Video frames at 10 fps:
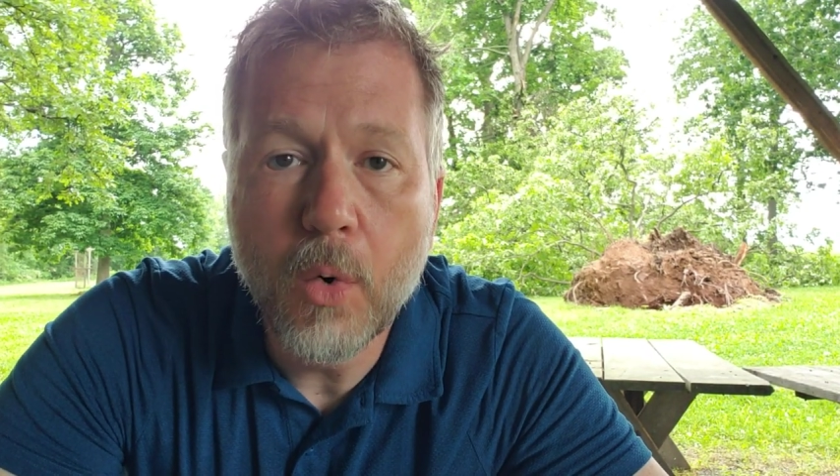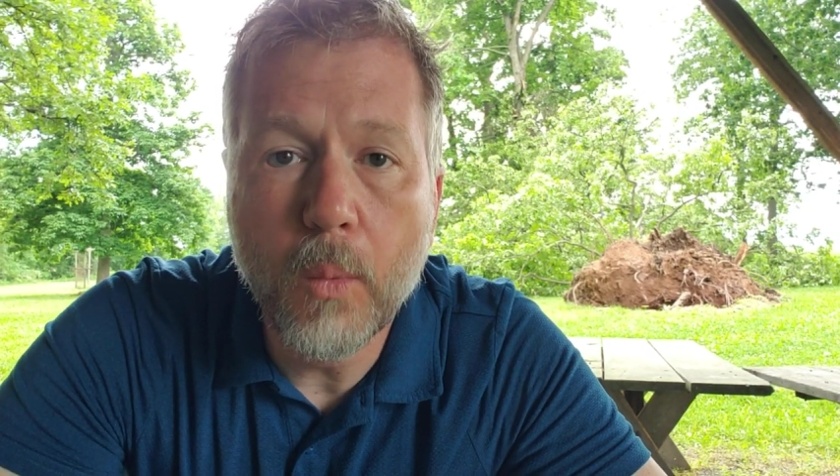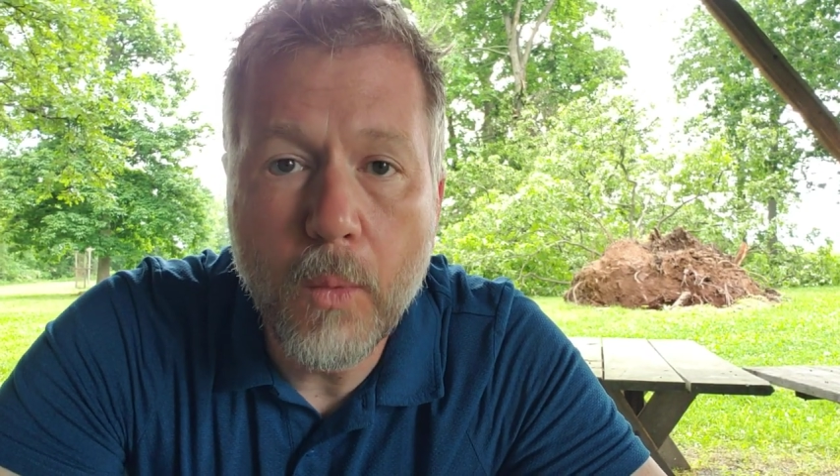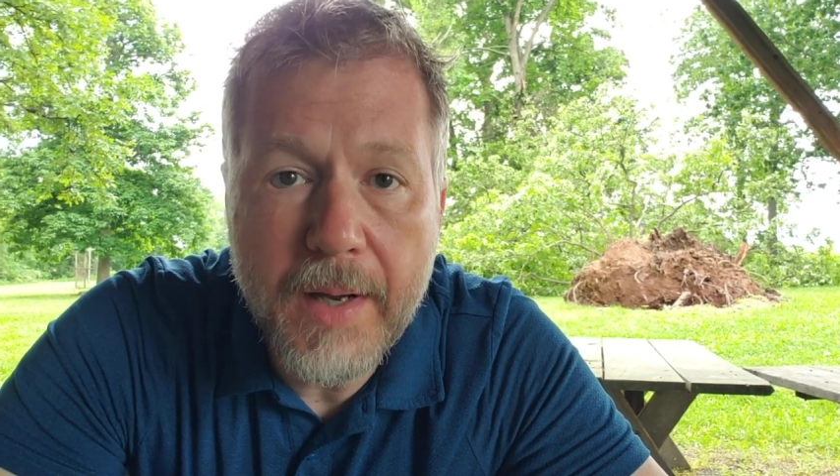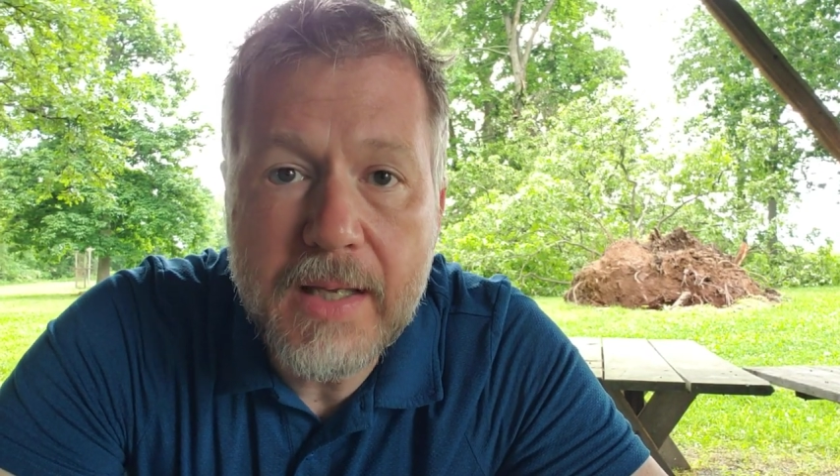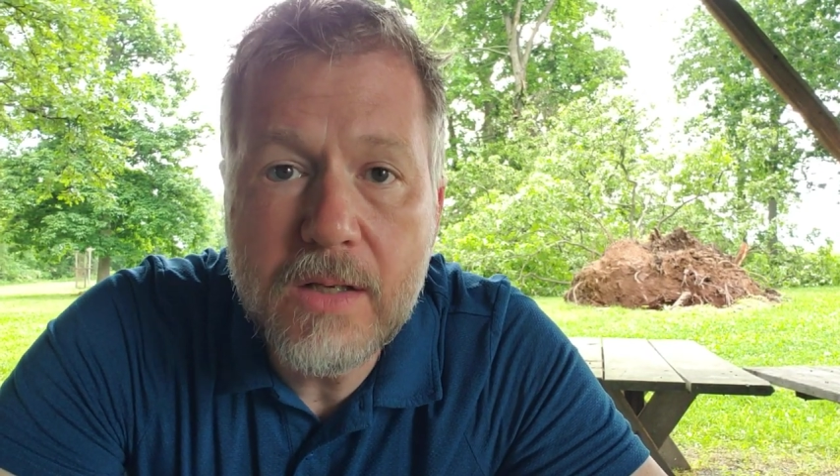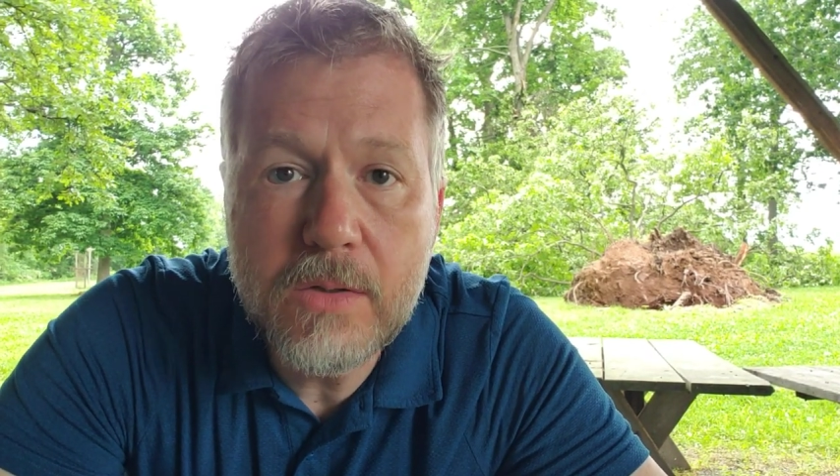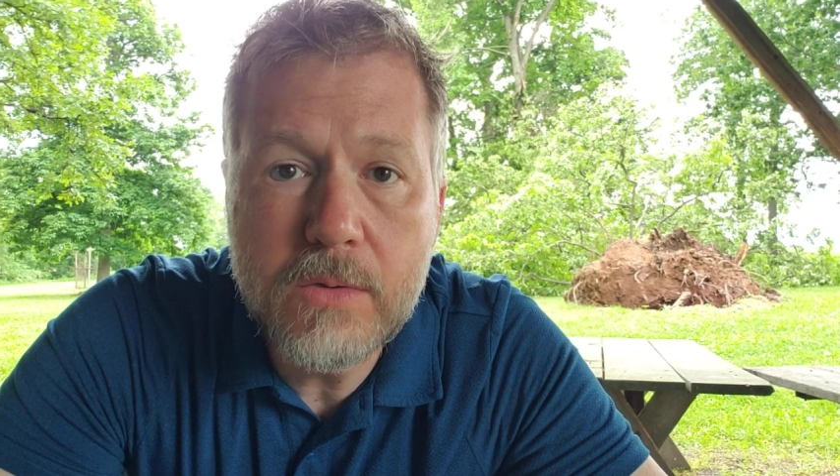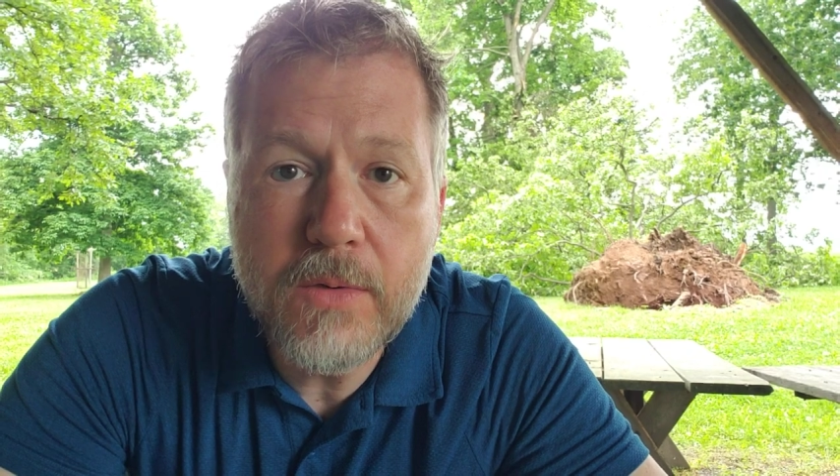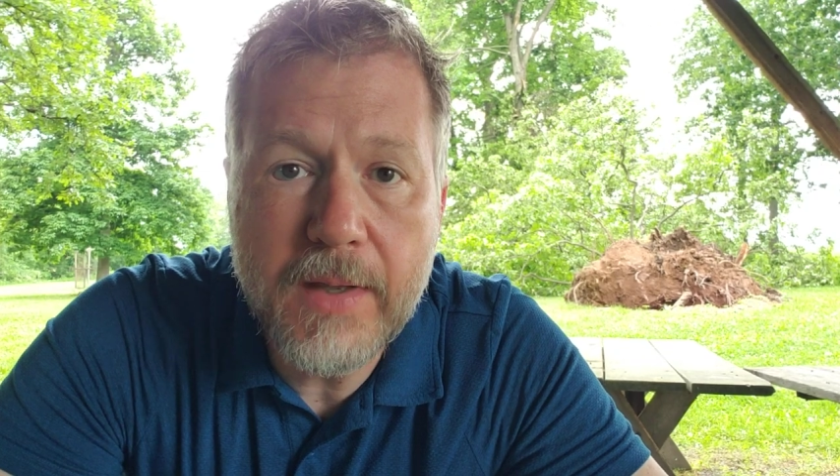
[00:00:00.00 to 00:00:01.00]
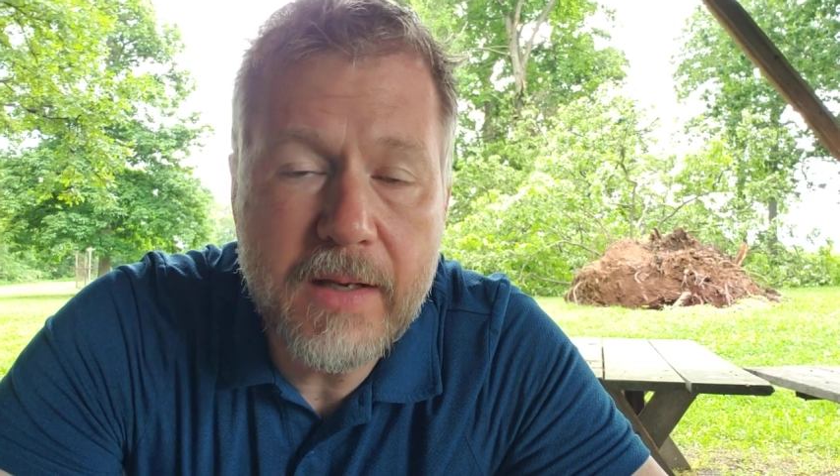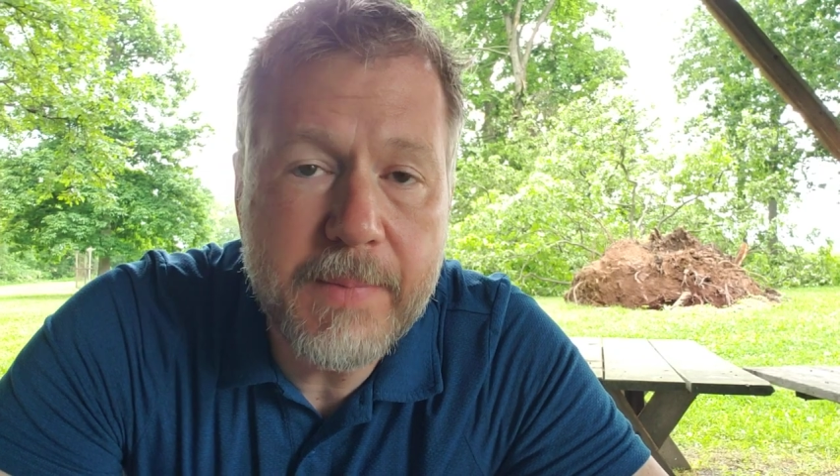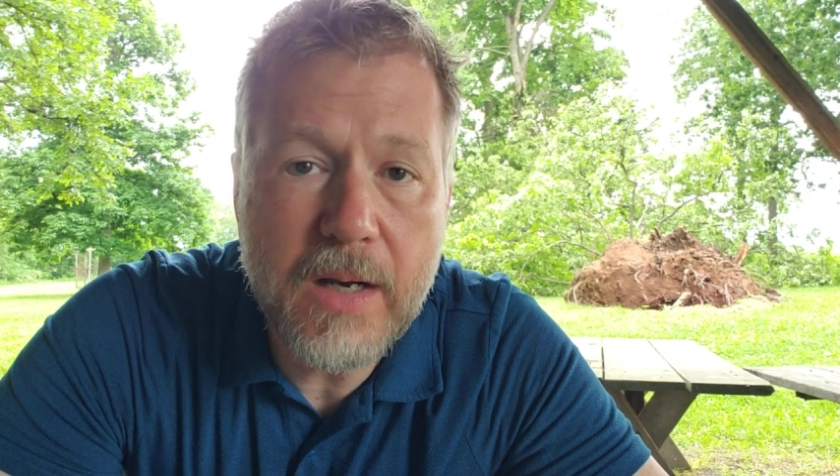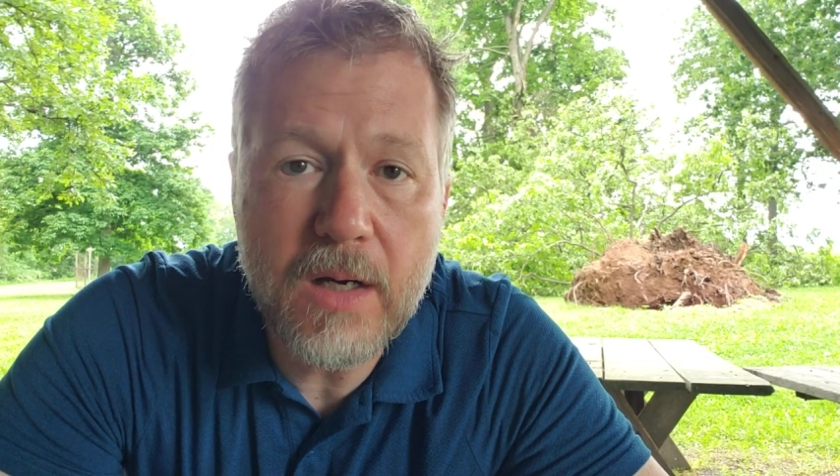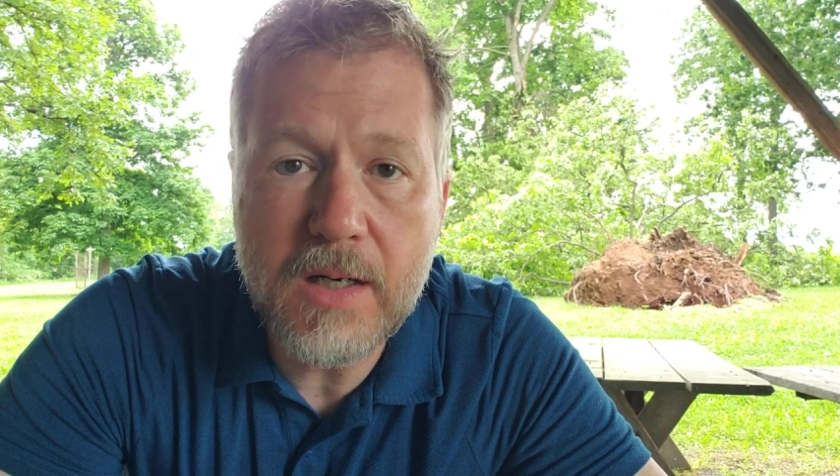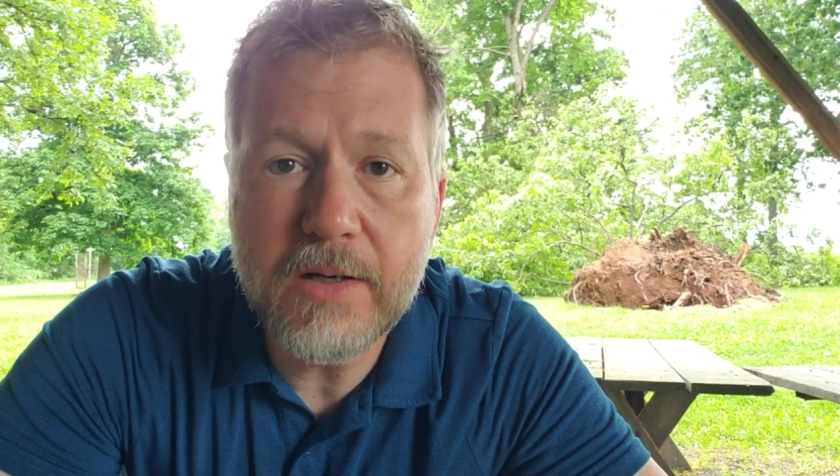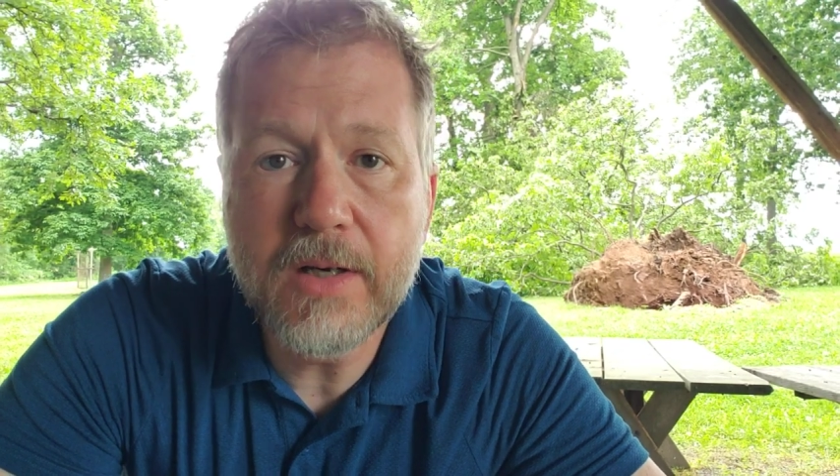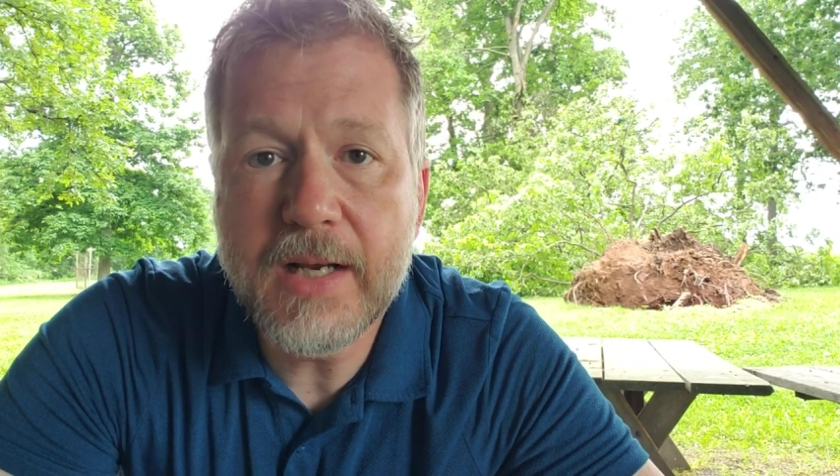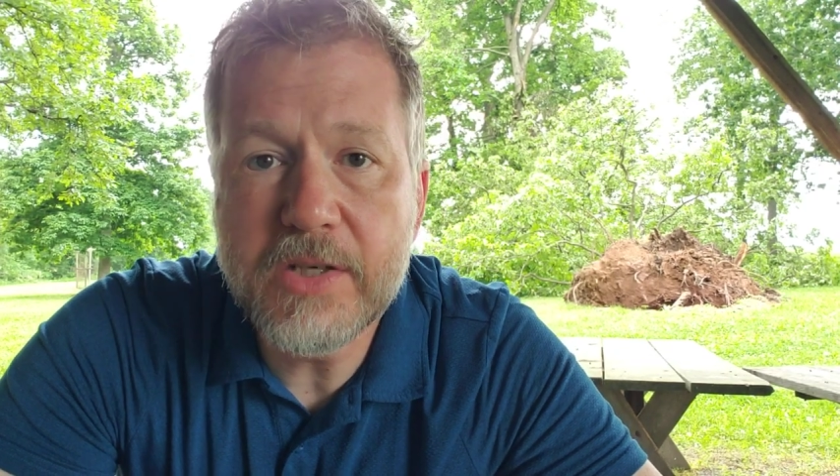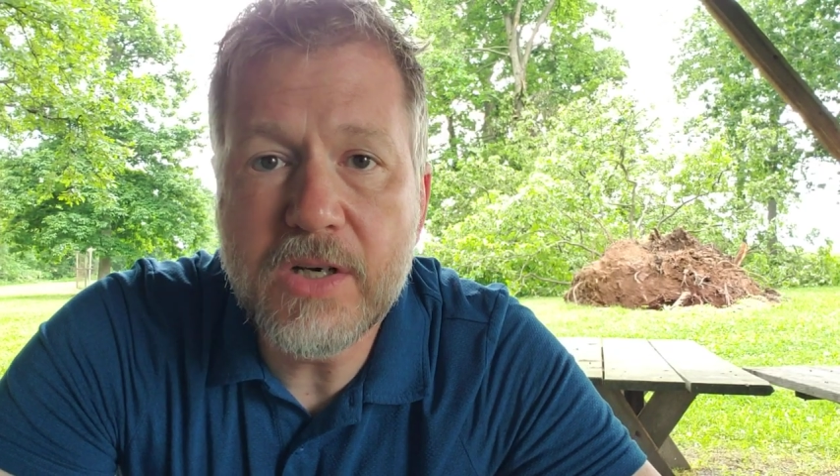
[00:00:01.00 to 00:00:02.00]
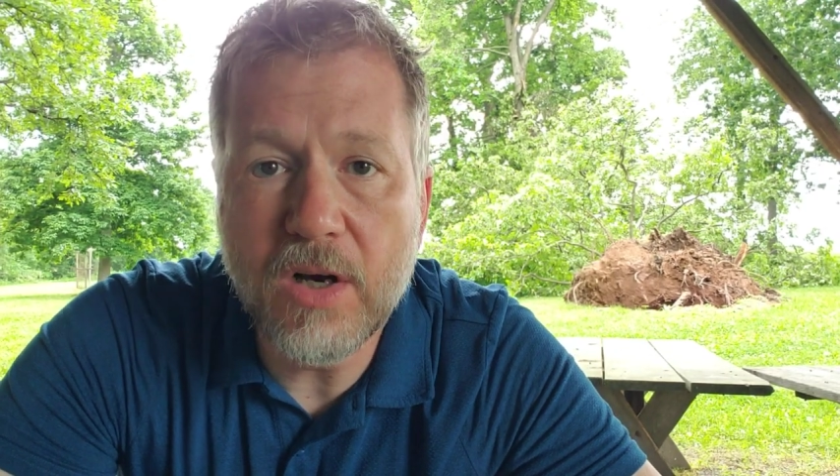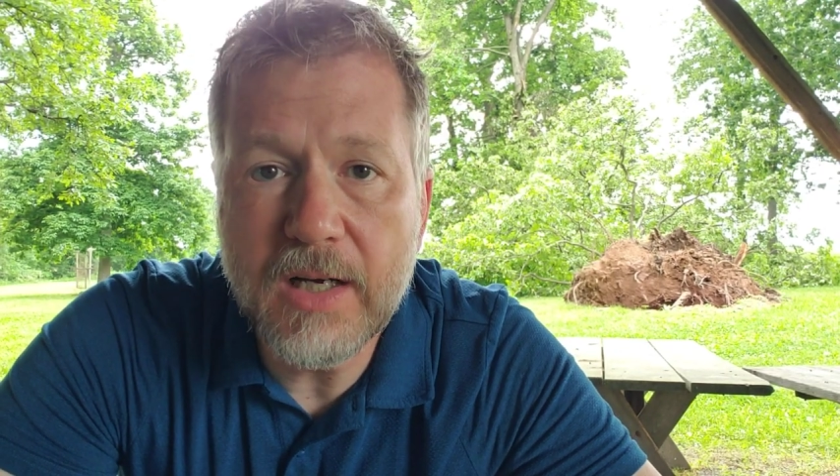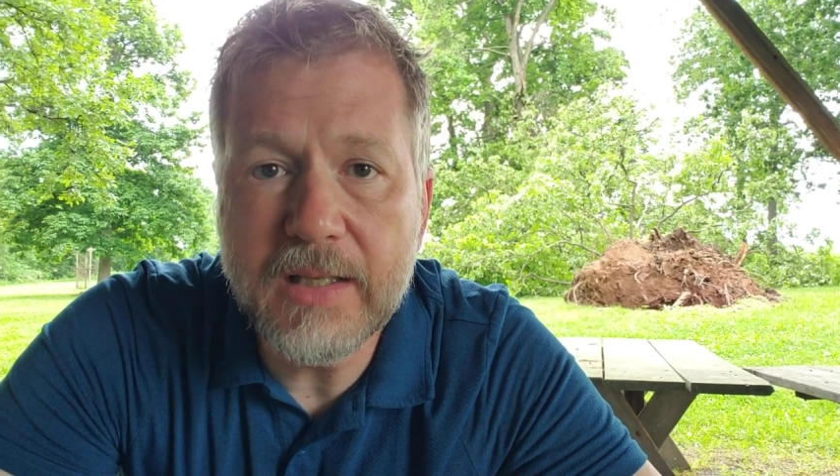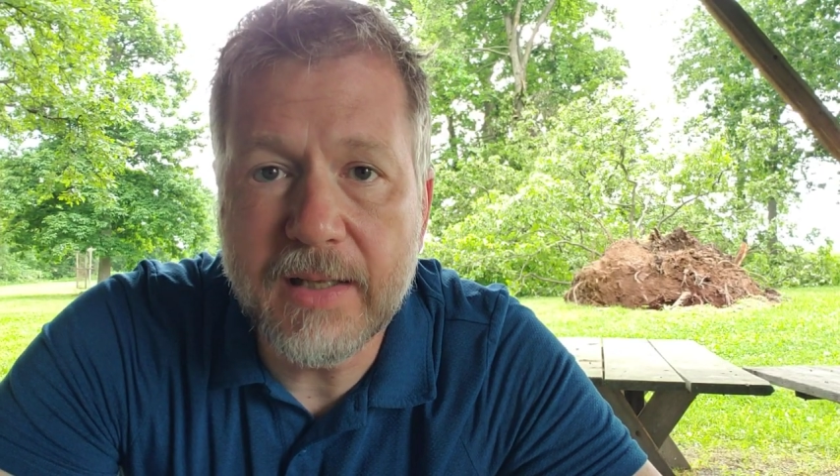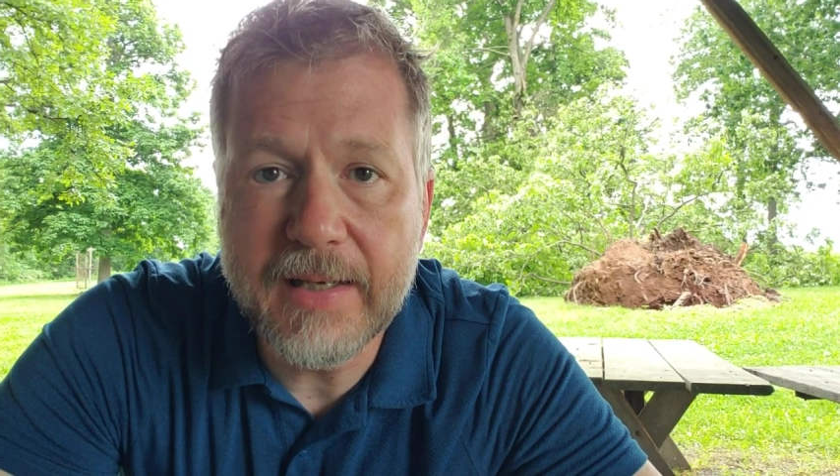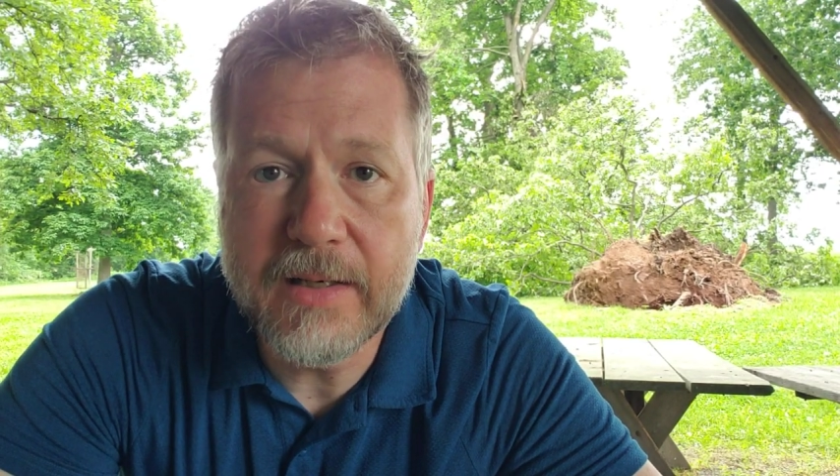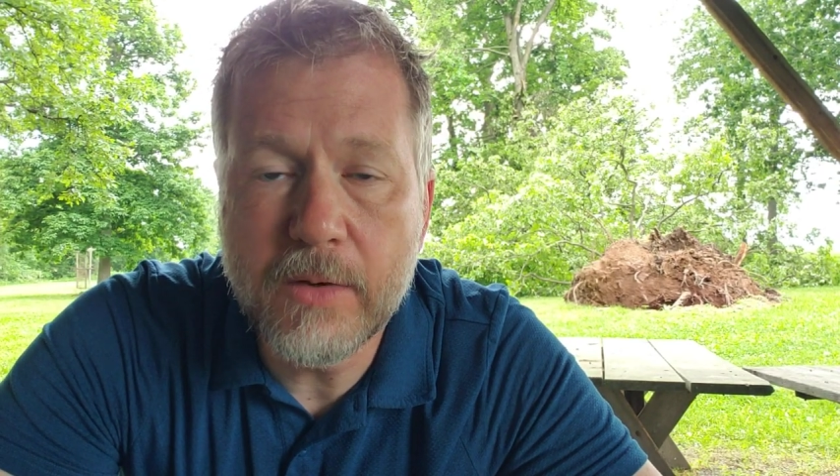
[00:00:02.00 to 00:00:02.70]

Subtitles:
what you think about our congregation online